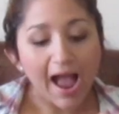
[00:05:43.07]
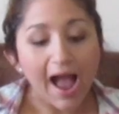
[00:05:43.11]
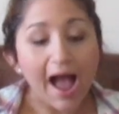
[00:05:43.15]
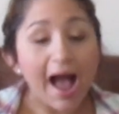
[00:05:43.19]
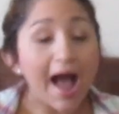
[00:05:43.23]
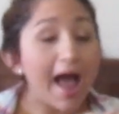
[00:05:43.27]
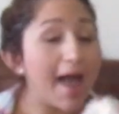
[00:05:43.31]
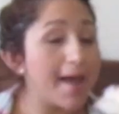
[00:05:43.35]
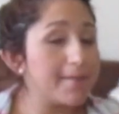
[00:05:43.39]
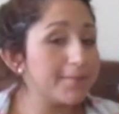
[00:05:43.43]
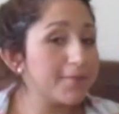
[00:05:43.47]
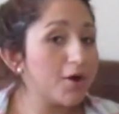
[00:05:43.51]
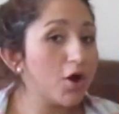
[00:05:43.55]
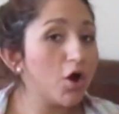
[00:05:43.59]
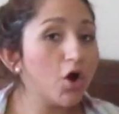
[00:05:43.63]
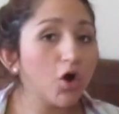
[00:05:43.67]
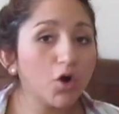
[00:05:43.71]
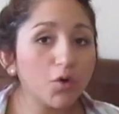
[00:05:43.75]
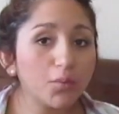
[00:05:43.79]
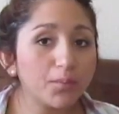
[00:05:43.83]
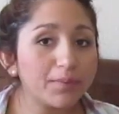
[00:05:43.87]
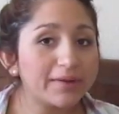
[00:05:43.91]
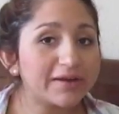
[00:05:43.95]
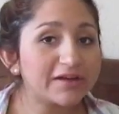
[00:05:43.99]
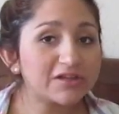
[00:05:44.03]
I'm
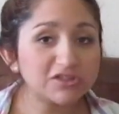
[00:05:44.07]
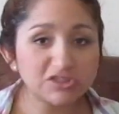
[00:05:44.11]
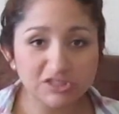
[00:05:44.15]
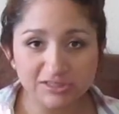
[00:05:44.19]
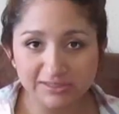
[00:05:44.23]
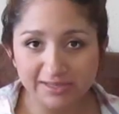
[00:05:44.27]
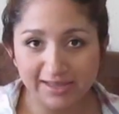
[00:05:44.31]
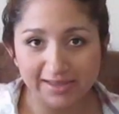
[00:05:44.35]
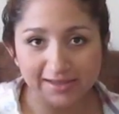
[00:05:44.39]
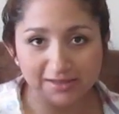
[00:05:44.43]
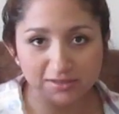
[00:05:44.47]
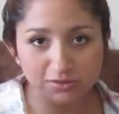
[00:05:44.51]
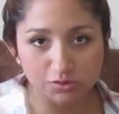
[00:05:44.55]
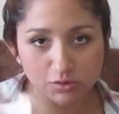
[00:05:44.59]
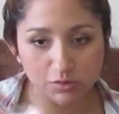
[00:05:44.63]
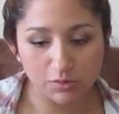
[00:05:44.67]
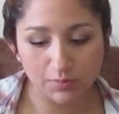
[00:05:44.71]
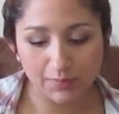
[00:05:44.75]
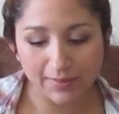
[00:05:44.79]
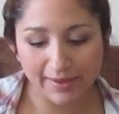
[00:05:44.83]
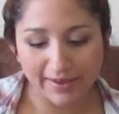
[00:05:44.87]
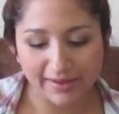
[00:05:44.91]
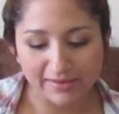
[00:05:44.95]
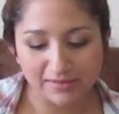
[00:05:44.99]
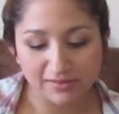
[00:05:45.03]
hoping she takes to a
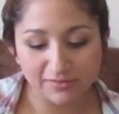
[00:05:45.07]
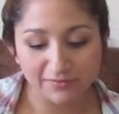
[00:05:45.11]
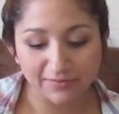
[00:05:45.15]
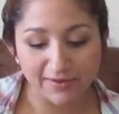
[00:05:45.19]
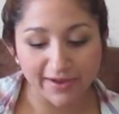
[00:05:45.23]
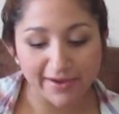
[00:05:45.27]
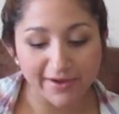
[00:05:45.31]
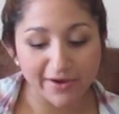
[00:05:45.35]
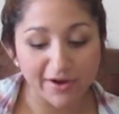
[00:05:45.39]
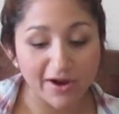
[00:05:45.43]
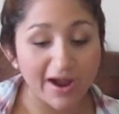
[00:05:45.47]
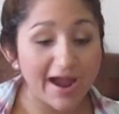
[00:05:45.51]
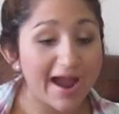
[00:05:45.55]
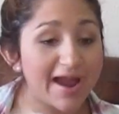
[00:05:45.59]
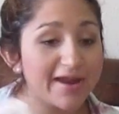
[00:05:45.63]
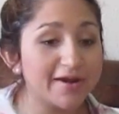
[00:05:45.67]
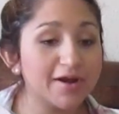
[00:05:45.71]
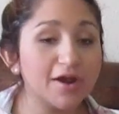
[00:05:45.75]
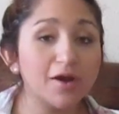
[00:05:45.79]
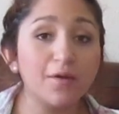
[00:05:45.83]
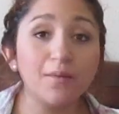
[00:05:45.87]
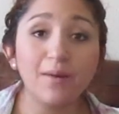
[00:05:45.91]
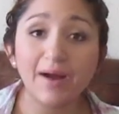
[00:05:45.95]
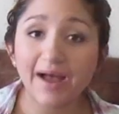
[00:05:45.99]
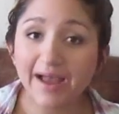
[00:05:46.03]
pacifier. I
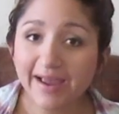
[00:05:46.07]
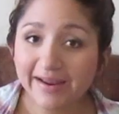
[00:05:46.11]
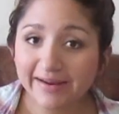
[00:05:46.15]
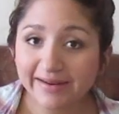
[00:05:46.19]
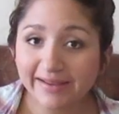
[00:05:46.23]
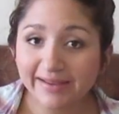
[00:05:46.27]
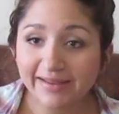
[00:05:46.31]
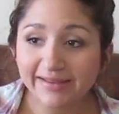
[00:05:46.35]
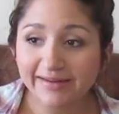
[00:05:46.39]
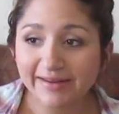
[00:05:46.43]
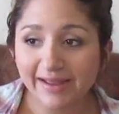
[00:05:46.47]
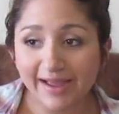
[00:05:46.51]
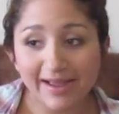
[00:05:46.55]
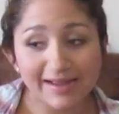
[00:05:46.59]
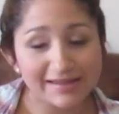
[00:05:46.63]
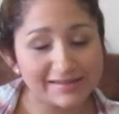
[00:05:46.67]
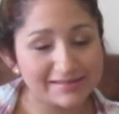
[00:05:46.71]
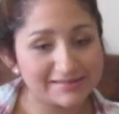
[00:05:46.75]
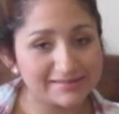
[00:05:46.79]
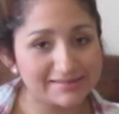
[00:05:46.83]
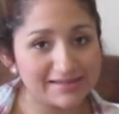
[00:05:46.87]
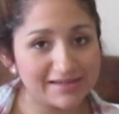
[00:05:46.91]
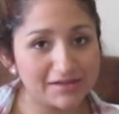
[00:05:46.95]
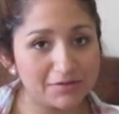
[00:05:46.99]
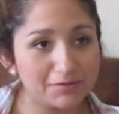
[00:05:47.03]
know I did. I
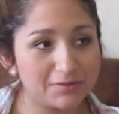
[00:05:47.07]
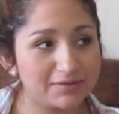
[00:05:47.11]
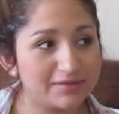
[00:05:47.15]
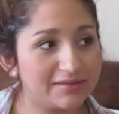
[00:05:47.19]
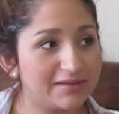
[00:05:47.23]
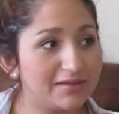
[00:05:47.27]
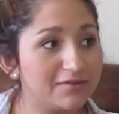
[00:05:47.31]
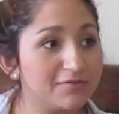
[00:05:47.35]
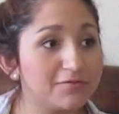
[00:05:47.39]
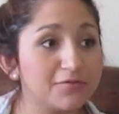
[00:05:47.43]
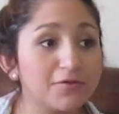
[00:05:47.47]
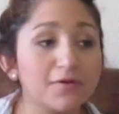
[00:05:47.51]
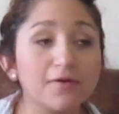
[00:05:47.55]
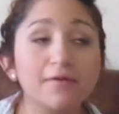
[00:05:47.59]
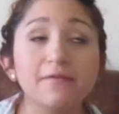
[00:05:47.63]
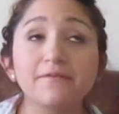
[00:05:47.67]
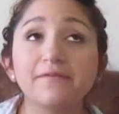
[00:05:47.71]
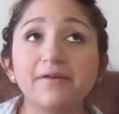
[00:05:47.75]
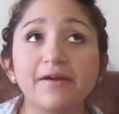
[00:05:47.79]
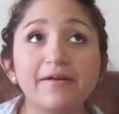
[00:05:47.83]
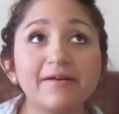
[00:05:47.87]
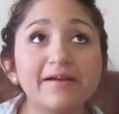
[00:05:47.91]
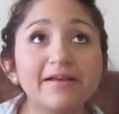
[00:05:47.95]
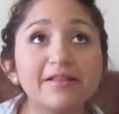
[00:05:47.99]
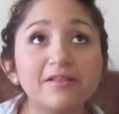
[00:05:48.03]
stayed with it for a
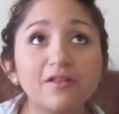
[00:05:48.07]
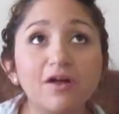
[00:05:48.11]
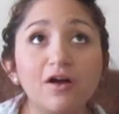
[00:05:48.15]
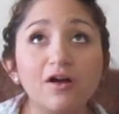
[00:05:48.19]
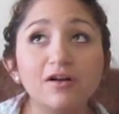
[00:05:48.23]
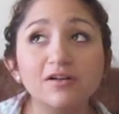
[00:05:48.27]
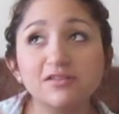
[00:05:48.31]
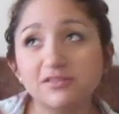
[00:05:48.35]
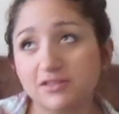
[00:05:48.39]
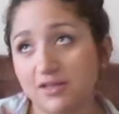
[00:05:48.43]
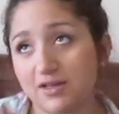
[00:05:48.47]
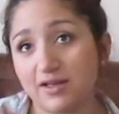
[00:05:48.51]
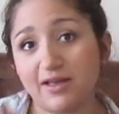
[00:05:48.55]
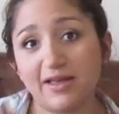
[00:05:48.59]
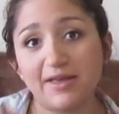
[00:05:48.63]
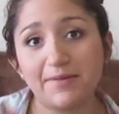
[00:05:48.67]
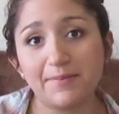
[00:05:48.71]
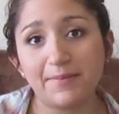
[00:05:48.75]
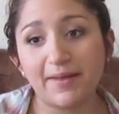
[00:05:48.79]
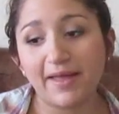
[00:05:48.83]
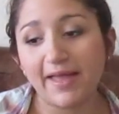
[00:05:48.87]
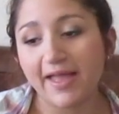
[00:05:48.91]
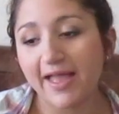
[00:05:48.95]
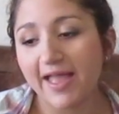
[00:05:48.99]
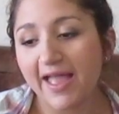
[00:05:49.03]
very long
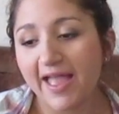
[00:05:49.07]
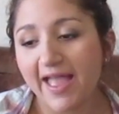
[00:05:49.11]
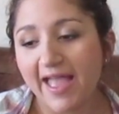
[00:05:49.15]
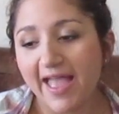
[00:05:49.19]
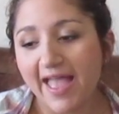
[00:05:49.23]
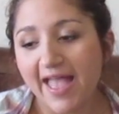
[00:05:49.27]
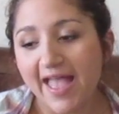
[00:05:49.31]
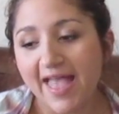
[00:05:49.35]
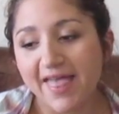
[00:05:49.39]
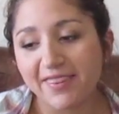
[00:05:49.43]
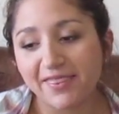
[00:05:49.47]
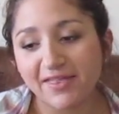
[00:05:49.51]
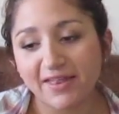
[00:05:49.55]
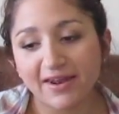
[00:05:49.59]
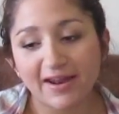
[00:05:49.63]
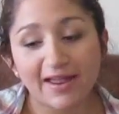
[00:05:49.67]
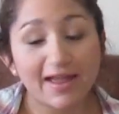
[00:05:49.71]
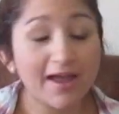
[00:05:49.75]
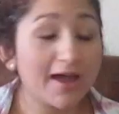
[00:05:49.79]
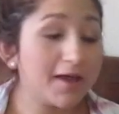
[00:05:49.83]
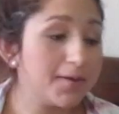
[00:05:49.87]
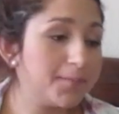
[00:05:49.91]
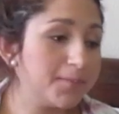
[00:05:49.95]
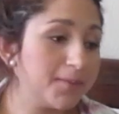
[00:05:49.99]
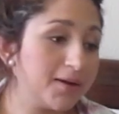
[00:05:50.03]
time and then I
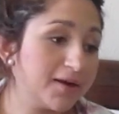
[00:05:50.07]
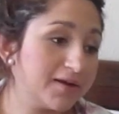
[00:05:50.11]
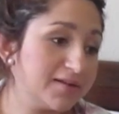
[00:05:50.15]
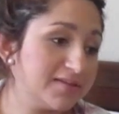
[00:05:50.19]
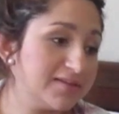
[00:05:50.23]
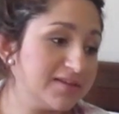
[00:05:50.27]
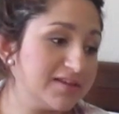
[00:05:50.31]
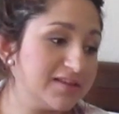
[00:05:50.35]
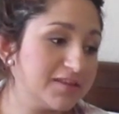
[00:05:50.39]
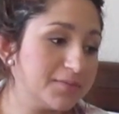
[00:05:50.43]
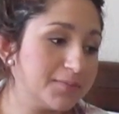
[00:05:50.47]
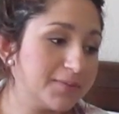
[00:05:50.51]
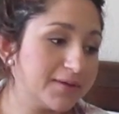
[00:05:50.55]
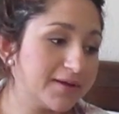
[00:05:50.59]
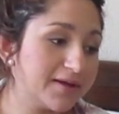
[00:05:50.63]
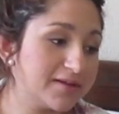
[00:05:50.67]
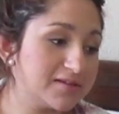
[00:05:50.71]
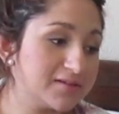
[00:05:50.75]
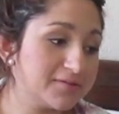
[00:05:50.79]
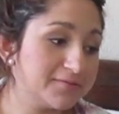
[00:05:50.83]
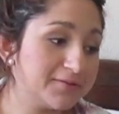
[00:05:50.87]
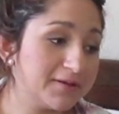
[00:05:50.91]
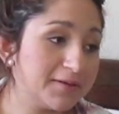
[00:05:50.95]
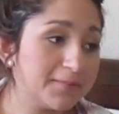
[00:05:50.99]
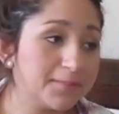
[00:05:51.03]
had buck teeth
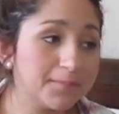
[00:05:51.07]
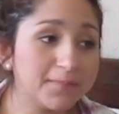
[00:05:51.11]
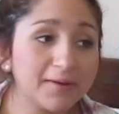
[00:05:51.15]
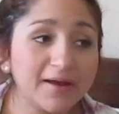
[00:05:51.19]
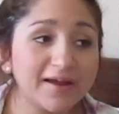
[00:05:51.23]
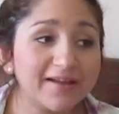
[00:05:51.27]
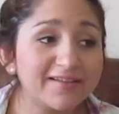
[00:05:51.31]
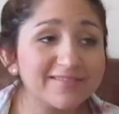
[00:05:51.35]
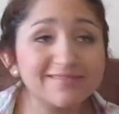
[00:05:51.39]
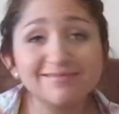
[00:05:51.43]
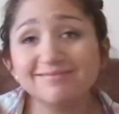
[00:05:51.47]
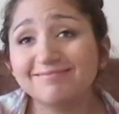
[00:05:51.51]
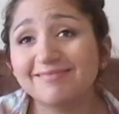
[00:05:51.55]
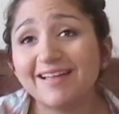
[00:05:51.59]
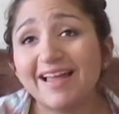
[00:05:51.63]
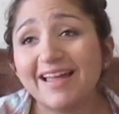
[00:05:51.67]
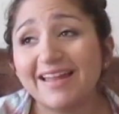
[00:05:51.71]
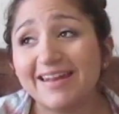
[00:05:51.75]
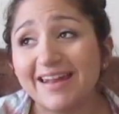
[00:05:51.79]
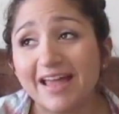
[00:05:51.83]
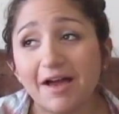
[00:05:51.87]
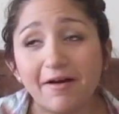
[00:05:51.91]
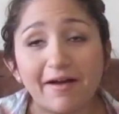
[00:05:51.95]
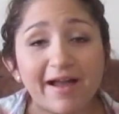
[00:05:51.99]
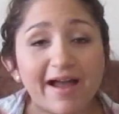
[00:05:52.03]
because of it. But
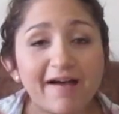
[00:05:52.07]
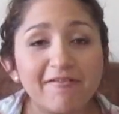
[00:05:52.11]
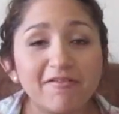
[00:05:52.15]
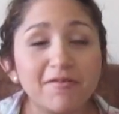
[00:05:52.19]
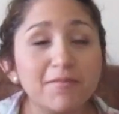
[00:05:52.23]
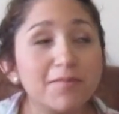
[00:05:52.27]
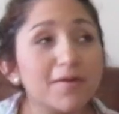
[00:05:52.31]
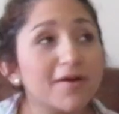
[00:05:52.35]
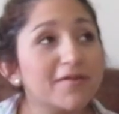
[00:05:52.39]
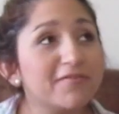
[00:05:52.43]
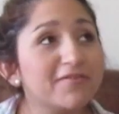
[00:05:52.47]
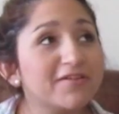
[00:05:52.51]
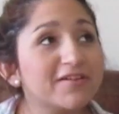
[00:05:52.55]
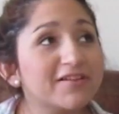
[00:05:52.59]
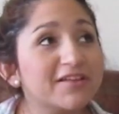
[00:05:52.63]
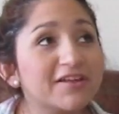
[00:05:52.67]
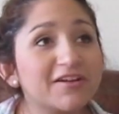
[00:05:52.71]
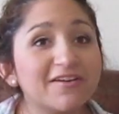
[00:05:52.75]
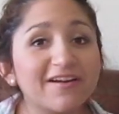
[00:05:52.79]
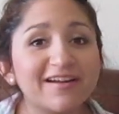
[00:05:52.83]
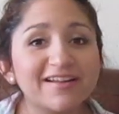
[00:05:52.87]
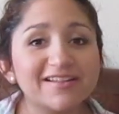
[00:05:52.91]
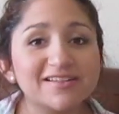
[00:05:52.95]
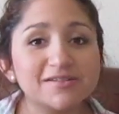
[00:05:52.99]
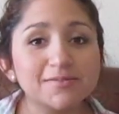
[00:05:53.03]
now I have a perfectly
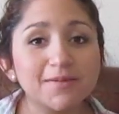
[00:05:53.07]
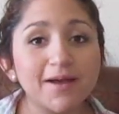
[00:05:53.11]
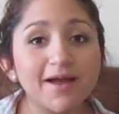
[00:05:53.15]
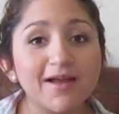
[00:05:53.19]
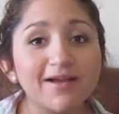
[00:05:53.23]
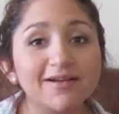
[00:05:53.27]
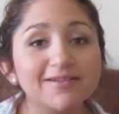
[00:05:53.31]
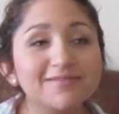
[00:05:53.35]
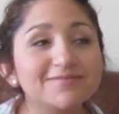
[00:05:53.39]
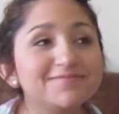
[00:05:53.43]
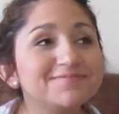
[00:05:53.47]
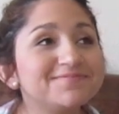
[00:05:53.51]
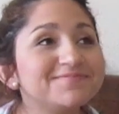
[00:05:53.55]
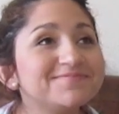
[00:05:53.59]
great smile.